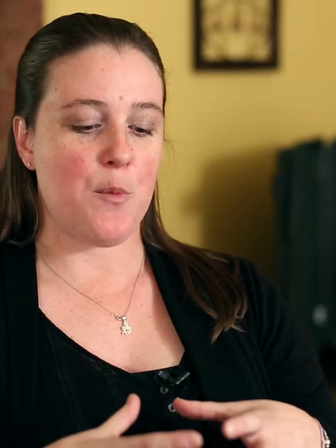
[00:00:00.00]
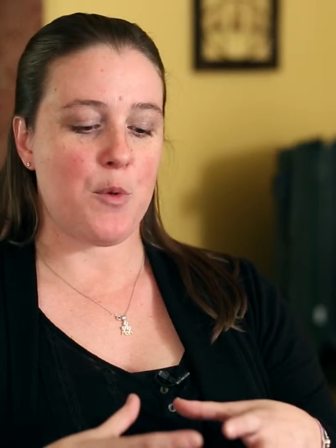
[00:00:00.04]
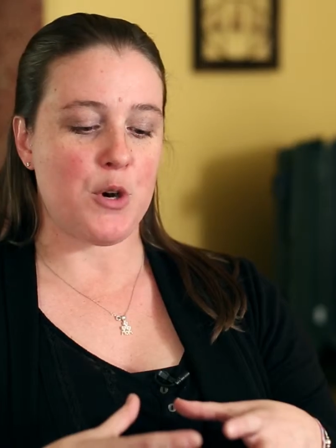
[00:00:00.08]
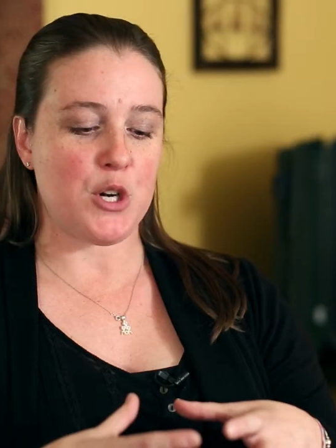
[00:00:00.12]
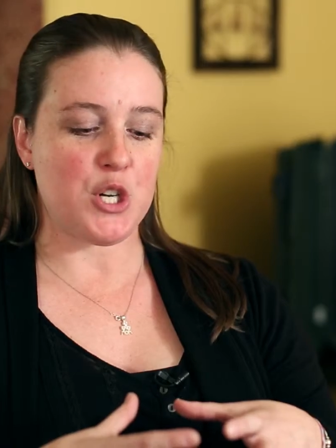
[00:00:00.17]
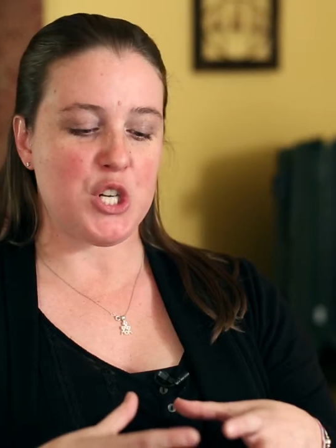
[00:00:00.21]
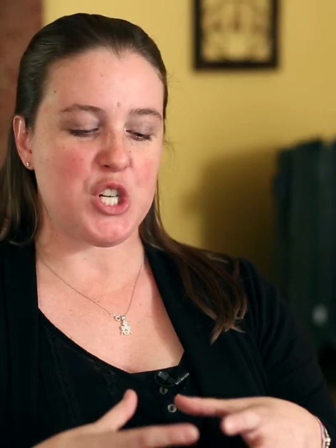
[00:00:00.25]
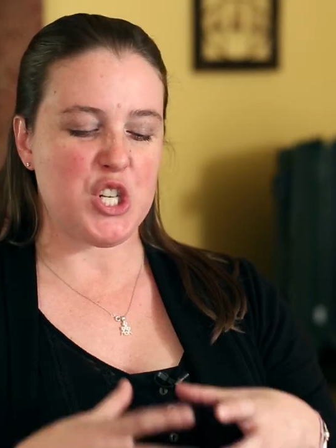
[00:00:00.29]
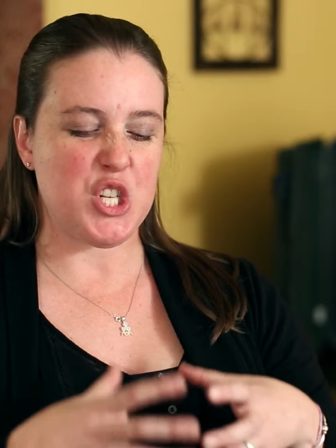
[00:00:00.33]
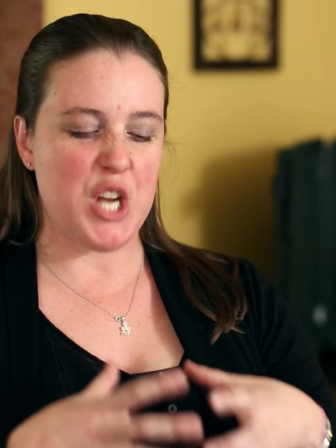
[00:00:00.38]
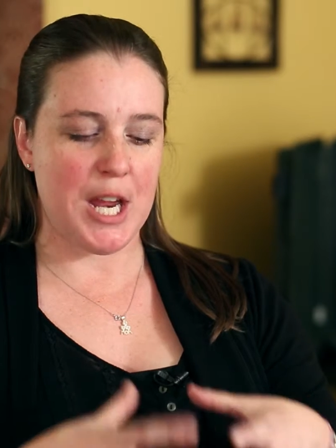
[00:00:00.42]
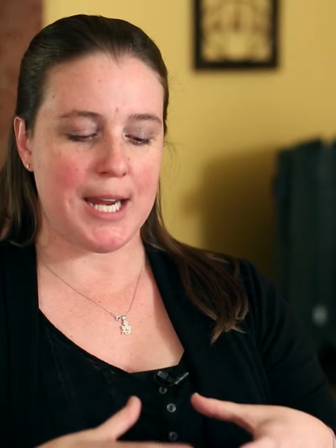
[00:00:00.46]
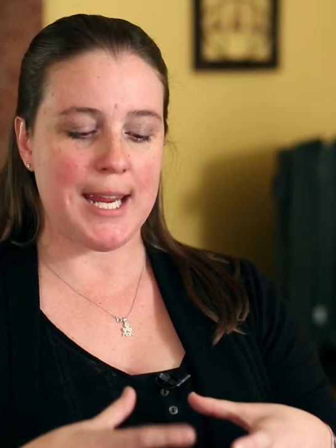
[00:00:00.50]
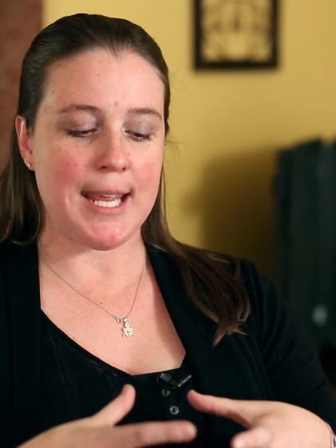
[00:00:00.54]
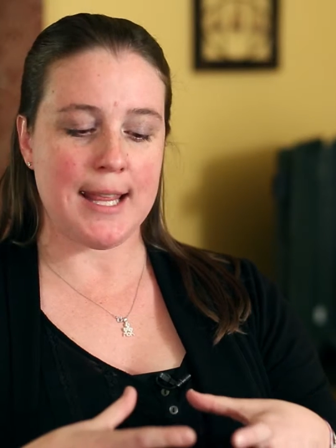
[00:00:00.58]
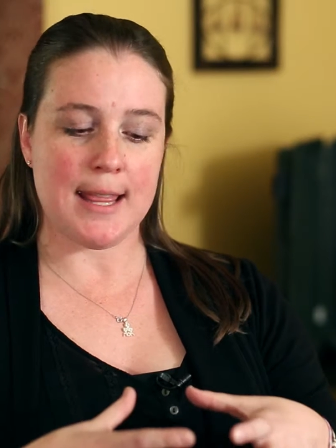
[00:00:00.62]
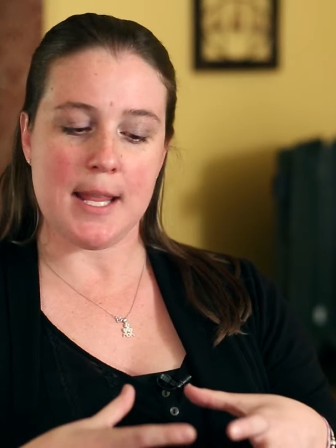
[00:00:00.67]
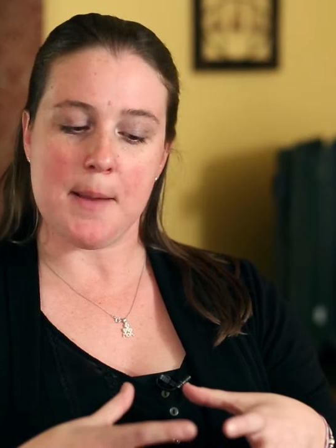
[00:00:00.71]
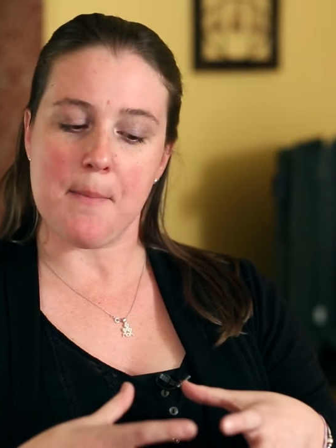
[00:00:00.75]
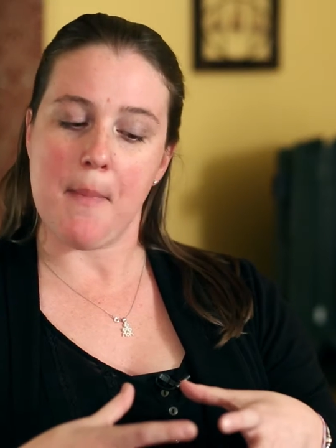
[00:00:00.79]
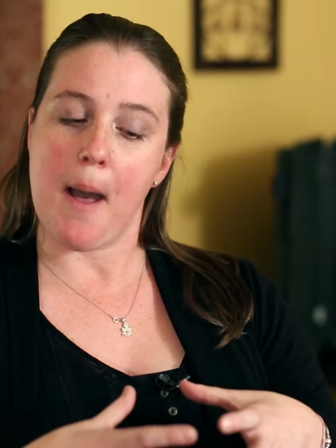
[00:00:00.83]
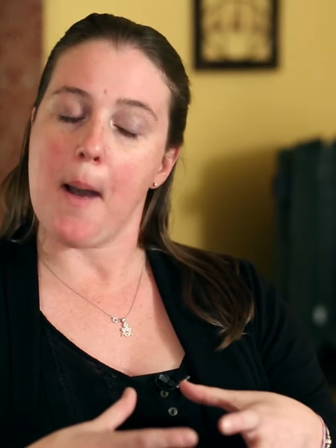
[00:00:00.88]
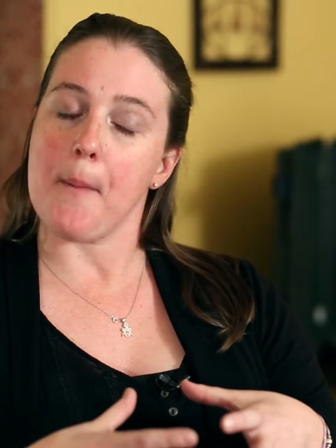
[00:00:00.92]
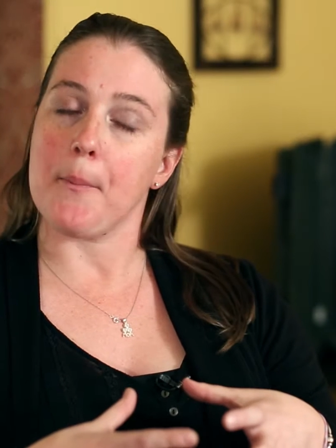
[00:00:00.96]
and we're shaking
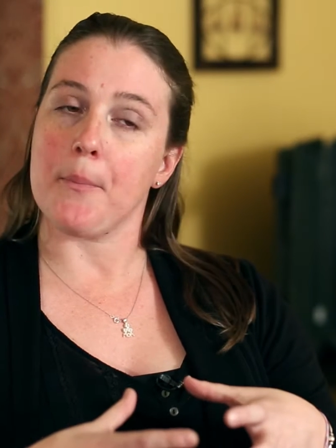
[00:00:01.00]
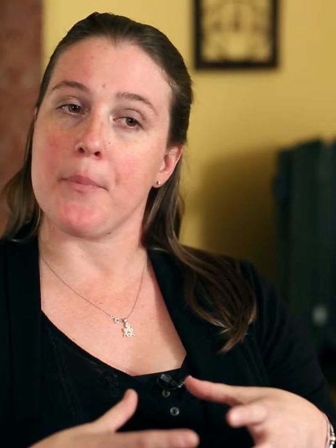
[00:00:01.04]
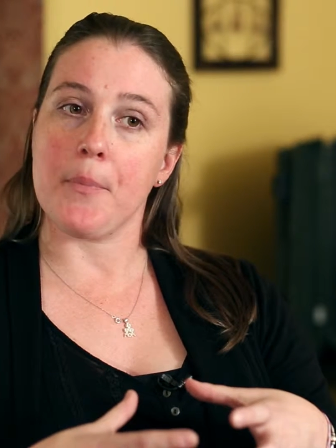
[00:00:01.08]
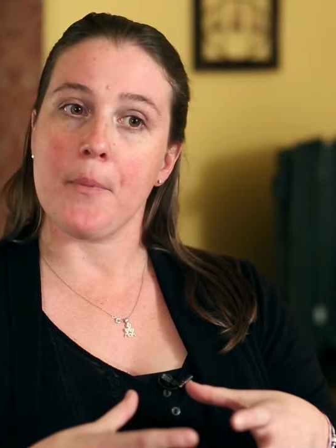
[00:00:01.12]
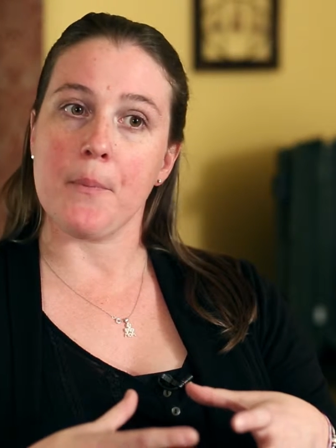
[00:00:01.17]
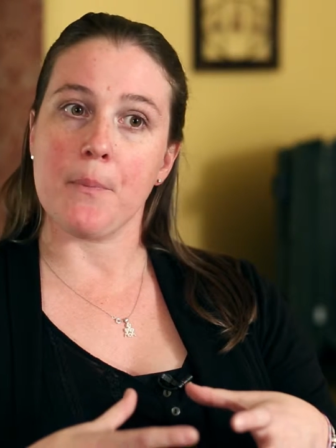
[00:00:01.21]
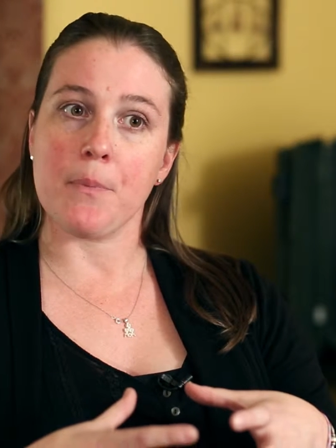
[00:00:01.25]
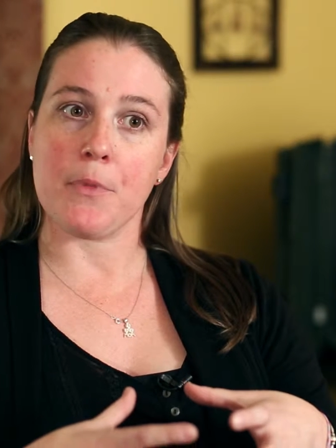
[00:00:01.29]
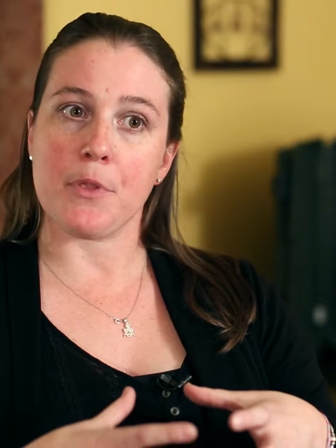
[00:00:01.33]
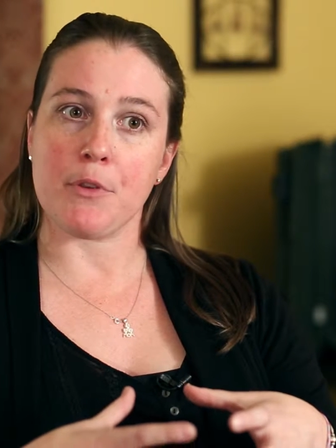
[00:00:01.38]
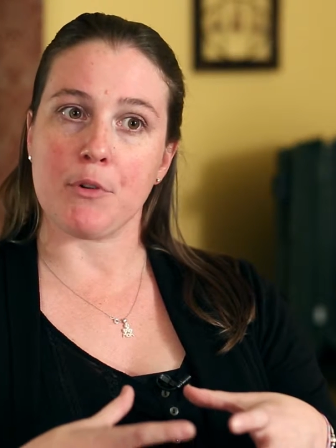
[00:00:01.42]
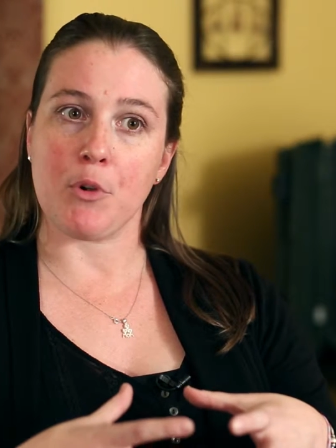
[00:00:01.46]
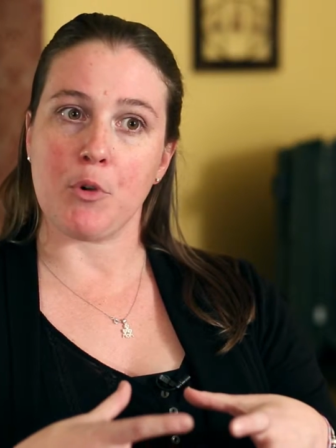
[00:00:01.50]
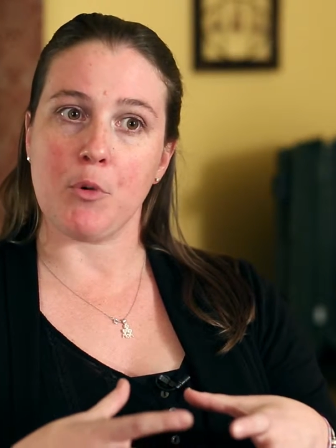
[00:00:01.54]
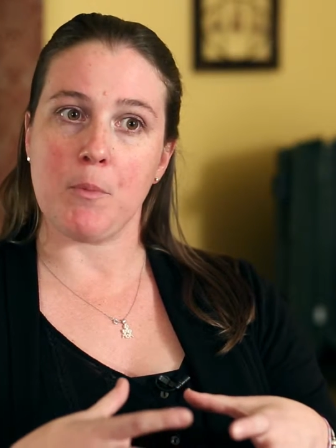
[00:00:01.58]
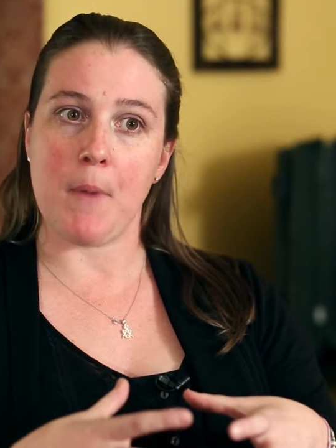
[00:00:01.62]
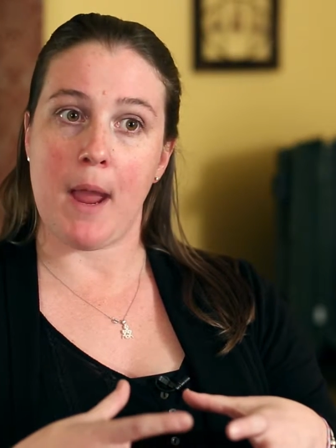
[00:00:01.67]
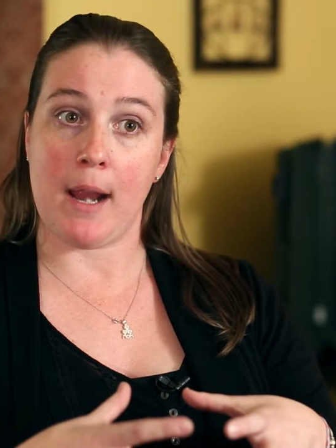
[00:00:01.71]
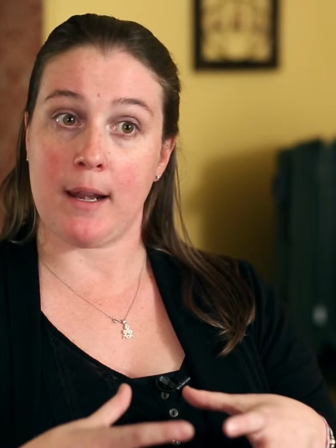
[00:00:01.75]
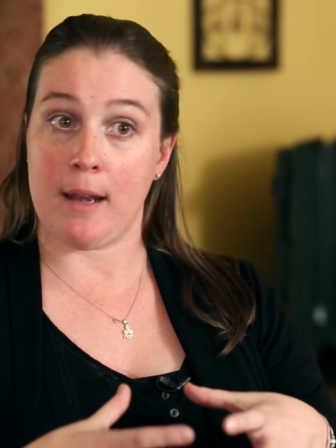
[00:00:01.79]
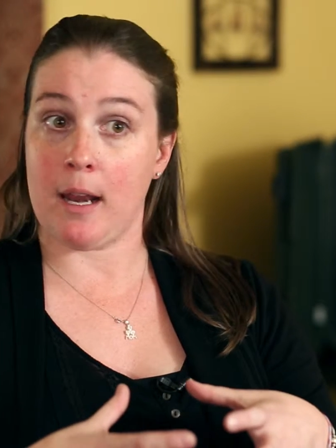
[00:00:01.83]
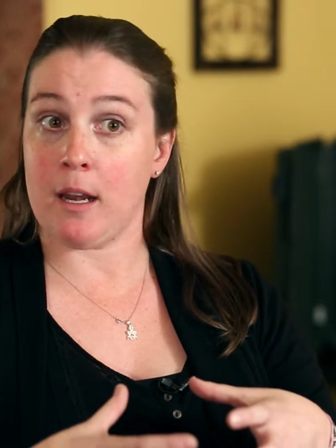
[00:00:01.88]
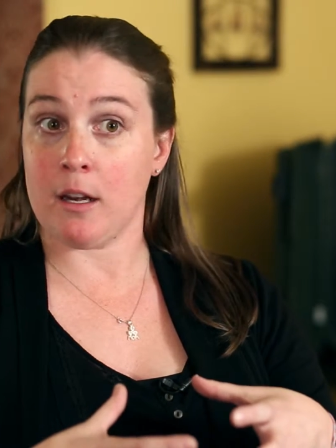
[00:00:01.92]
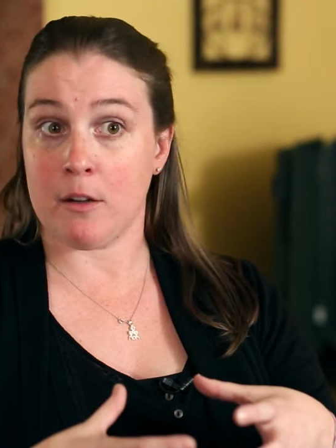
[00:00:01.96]
them up through
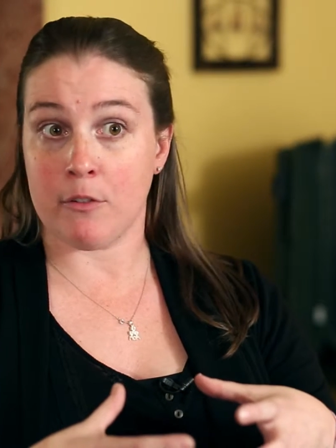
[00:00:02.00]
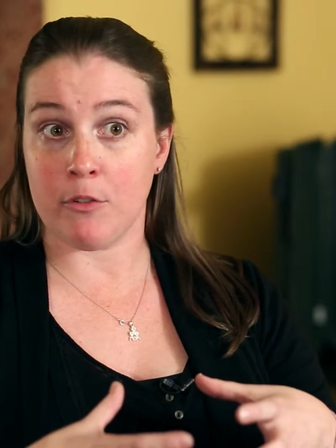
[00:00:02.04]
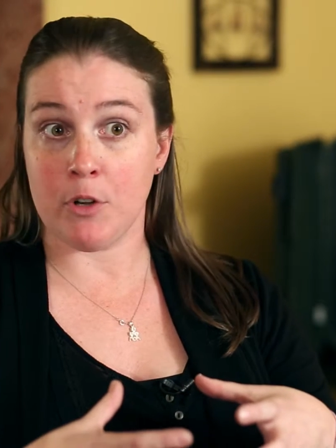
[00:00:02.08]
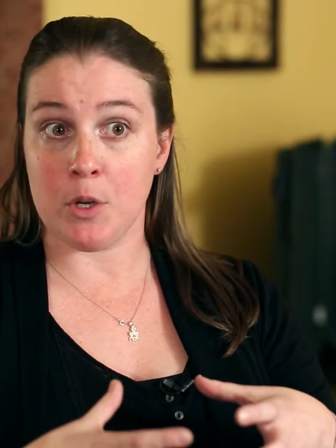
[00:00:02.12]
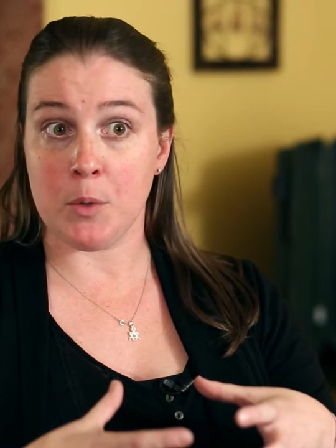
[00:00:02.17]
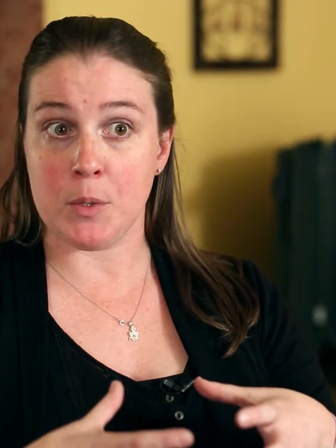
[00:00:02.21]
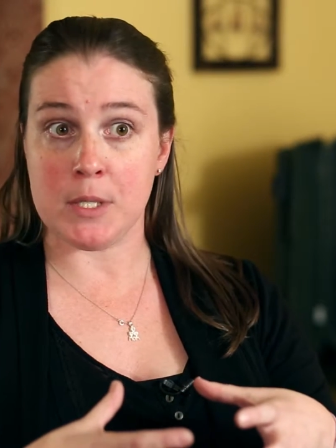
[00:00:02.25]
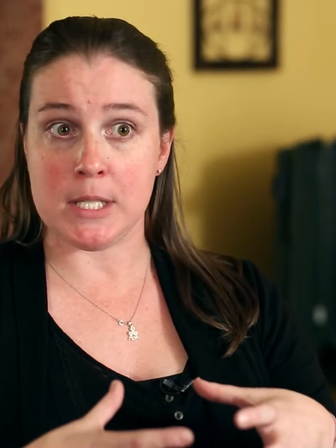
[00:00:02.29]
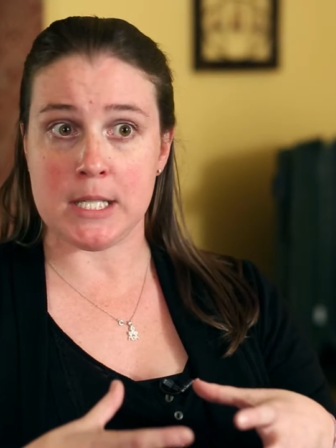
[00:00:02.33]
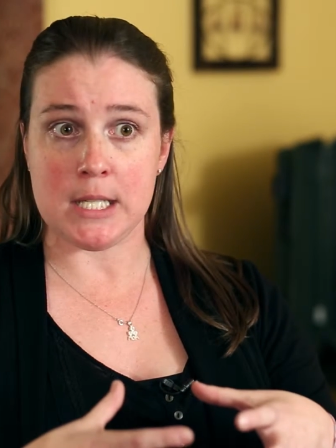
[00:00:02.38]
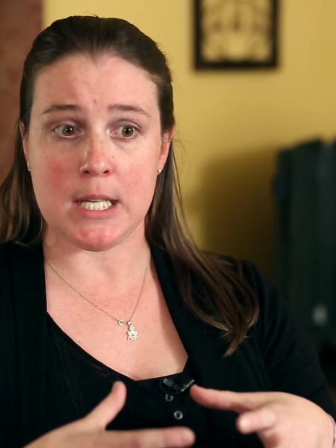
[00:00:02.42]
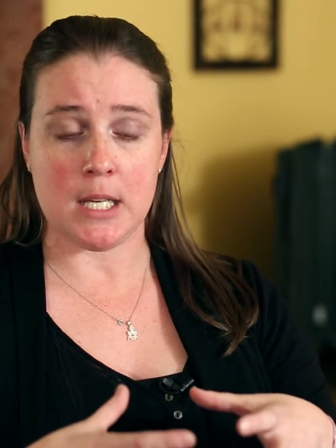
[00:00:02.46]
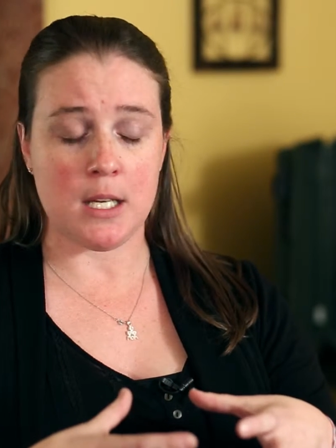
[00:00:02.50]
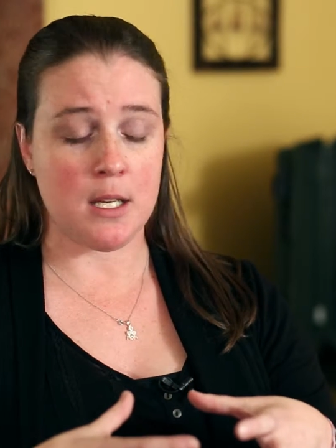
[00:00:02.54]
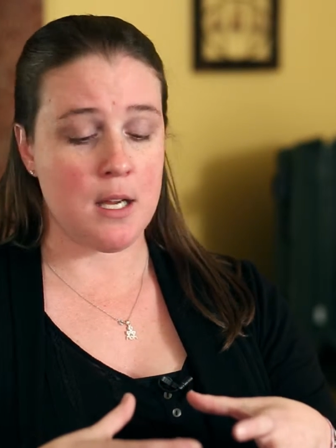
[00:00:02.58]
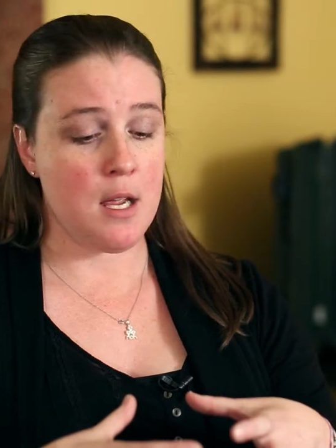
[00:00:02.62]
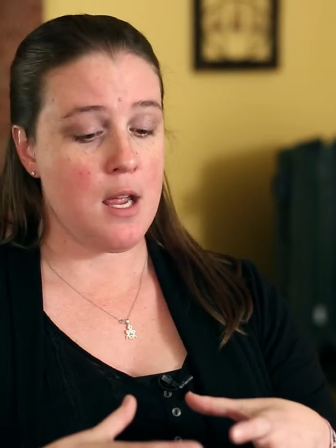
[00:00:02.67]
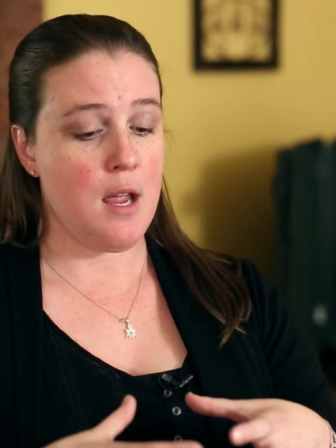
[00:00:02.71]
magnetic frequency.